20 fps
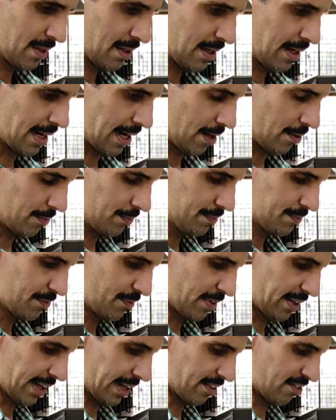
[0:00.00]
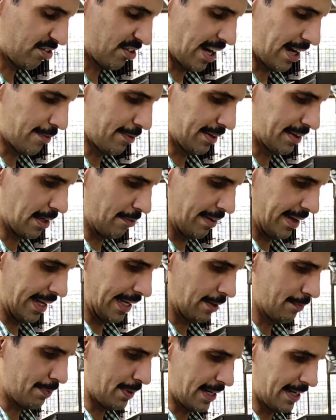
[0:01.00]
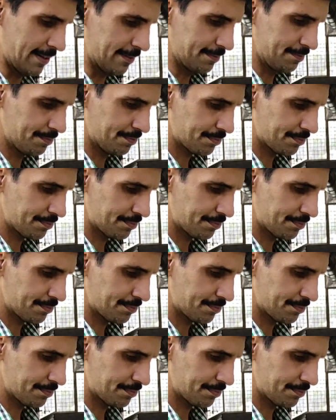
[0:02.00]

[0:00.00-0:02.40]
Now we can start with the weighing part.